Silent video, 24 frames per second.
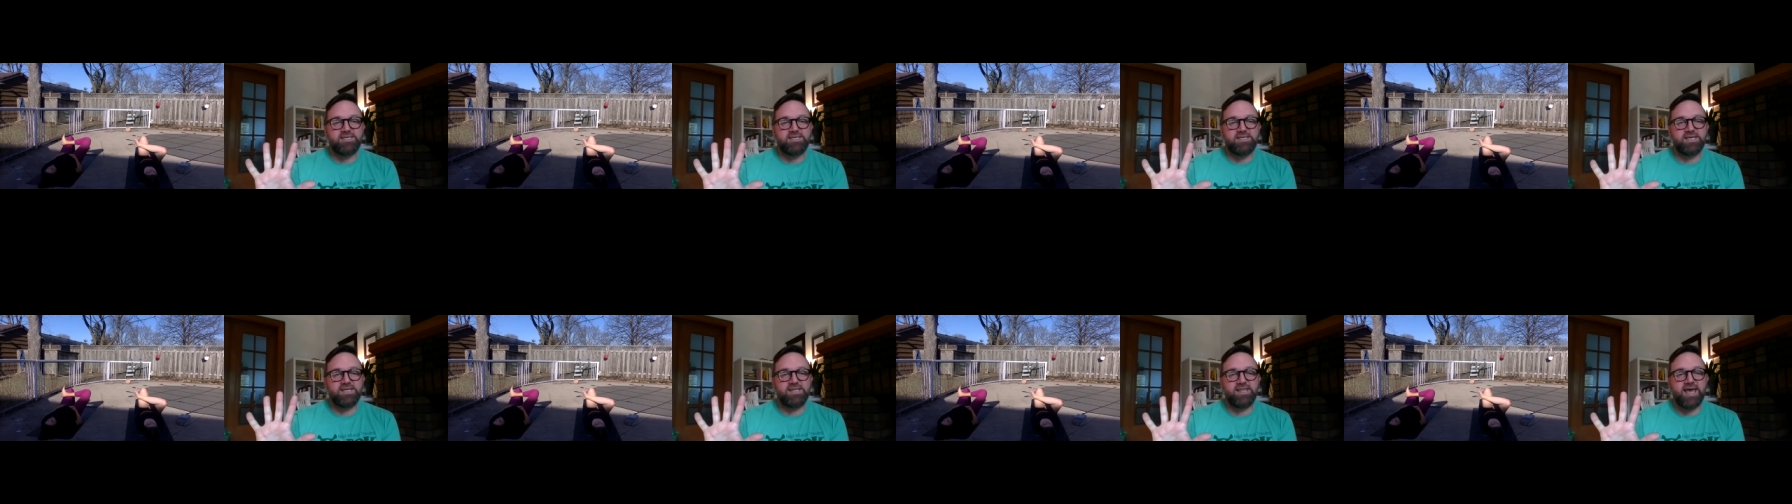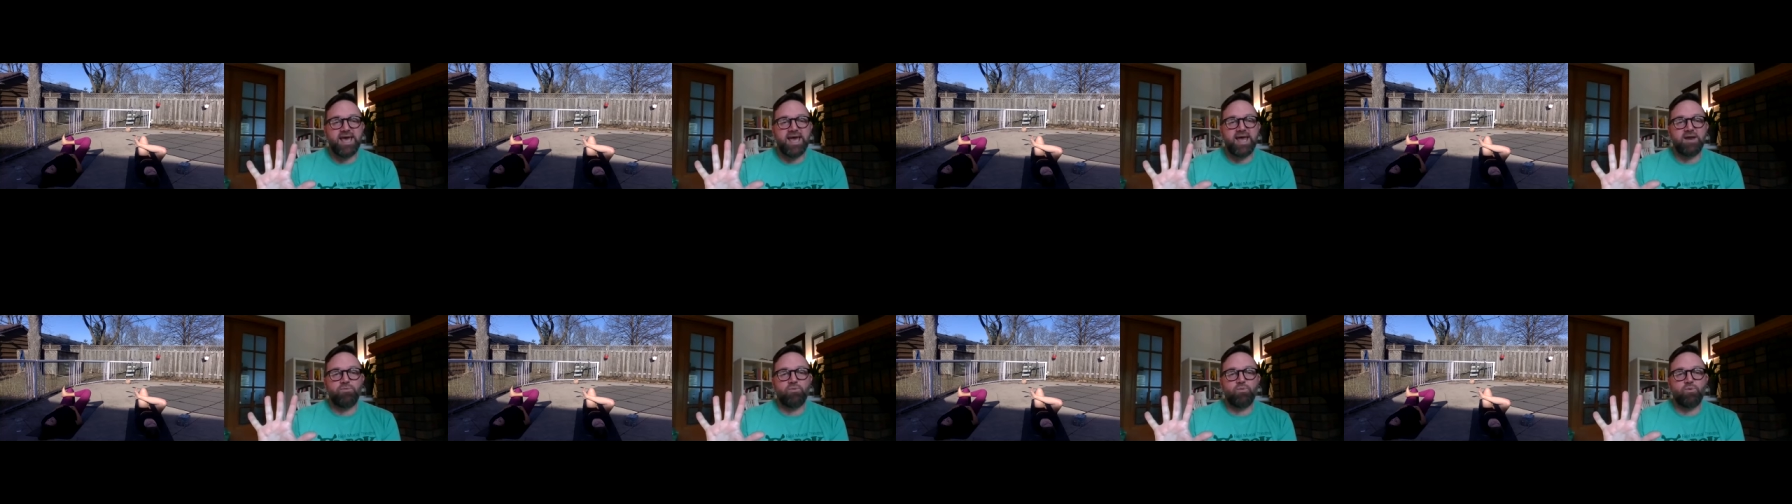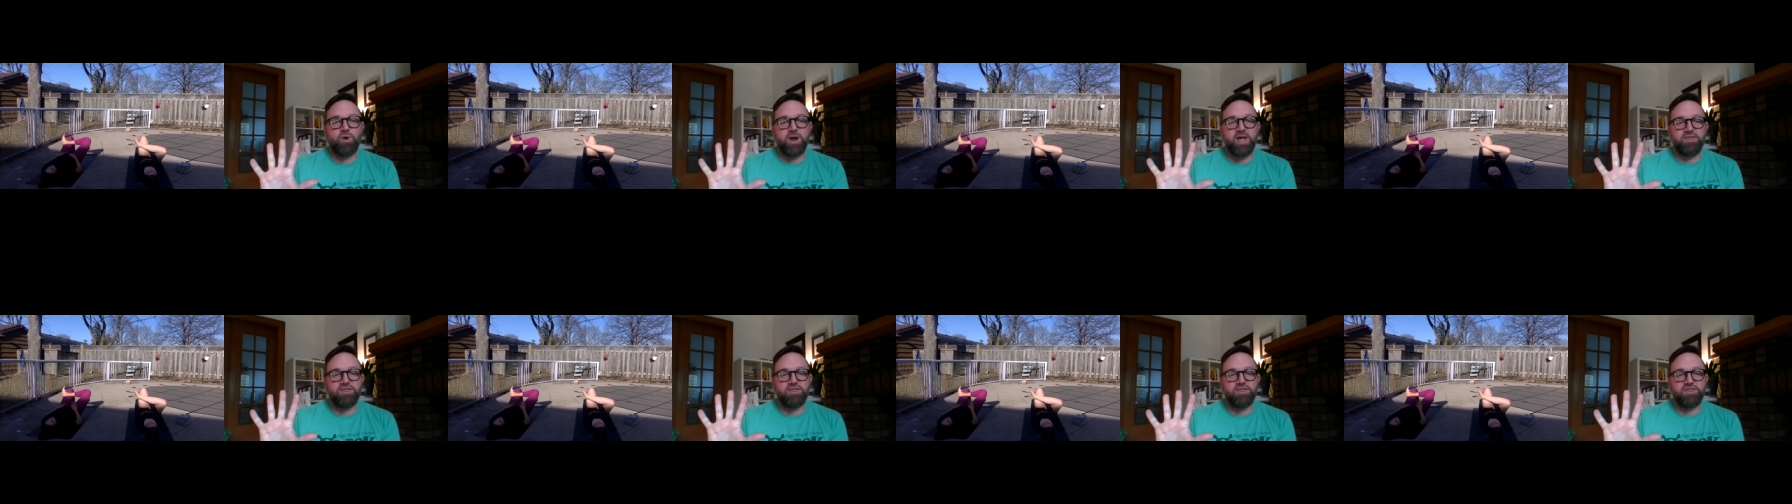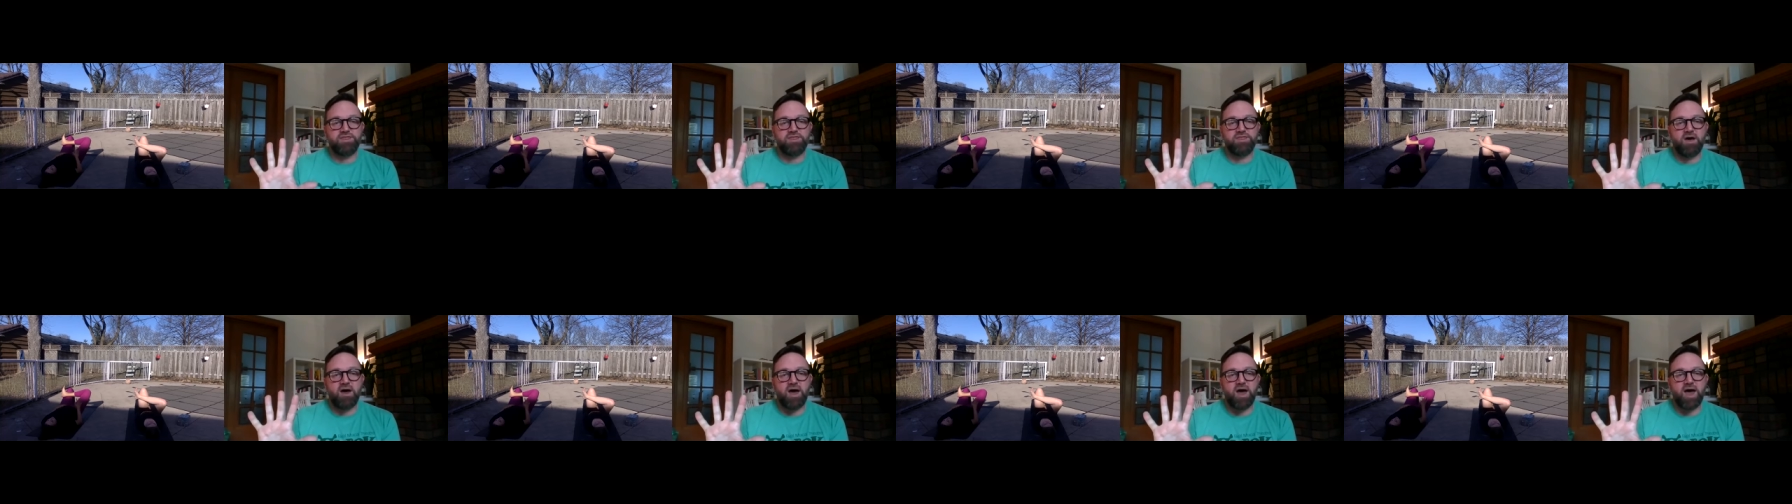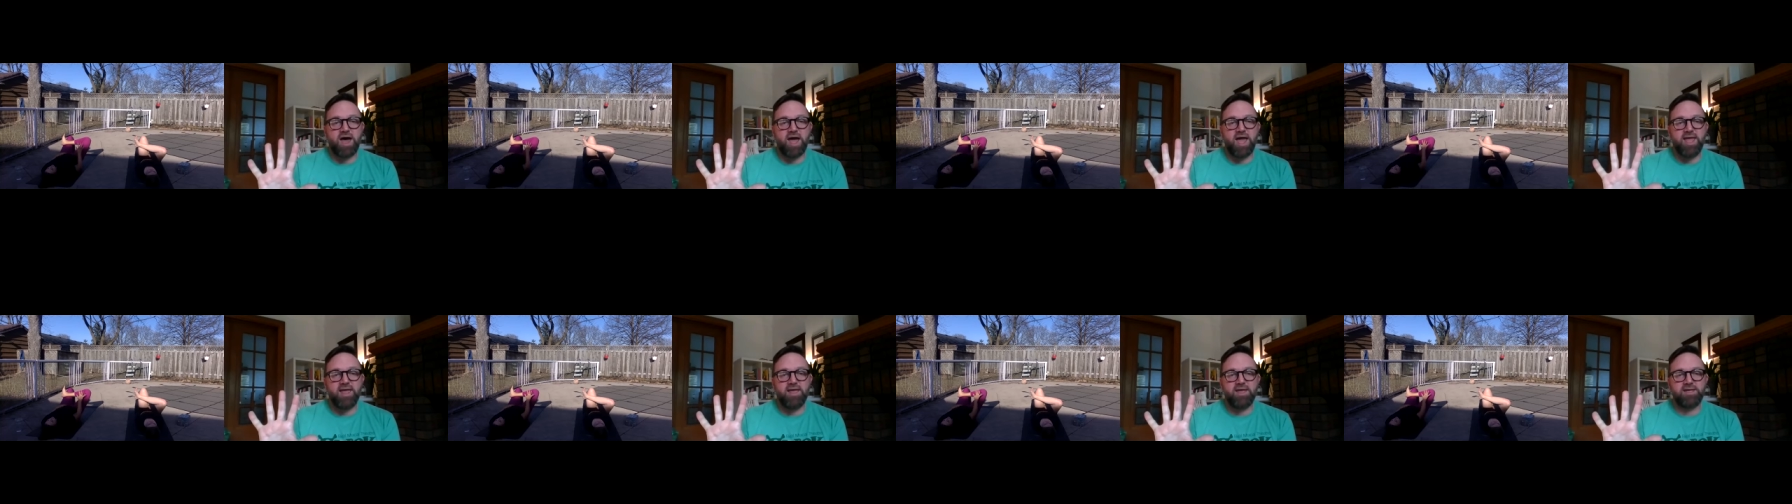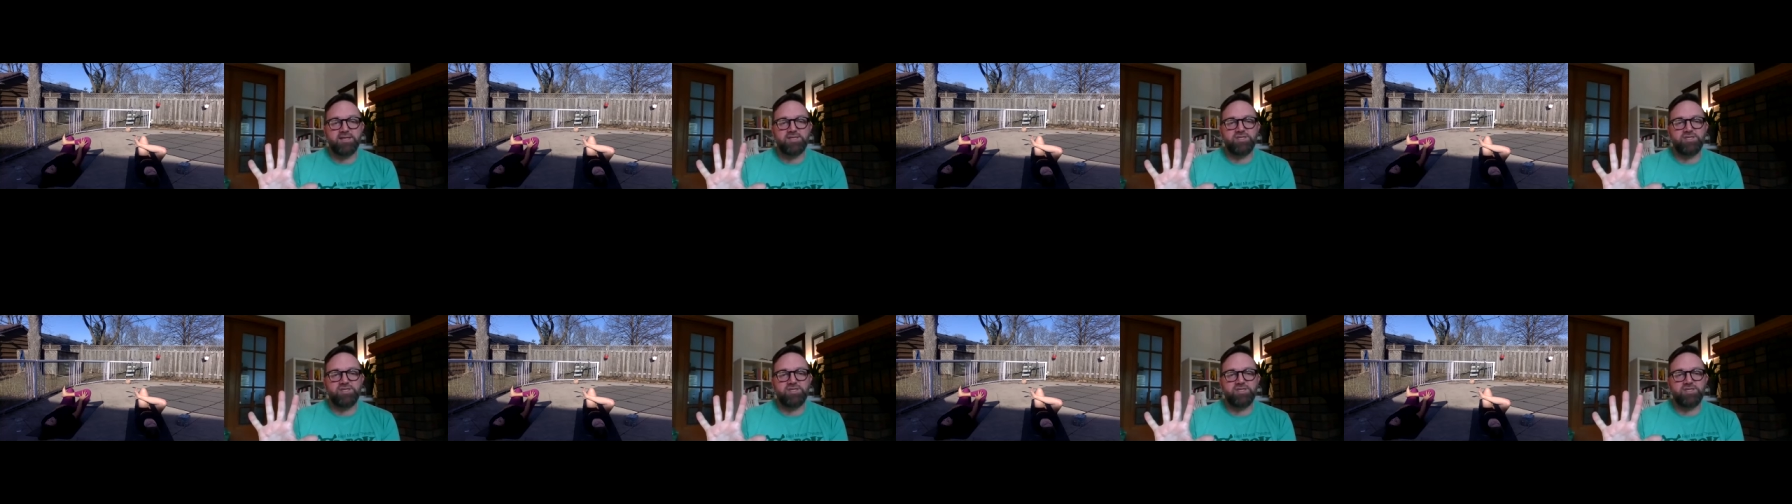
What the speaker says: to that right thigh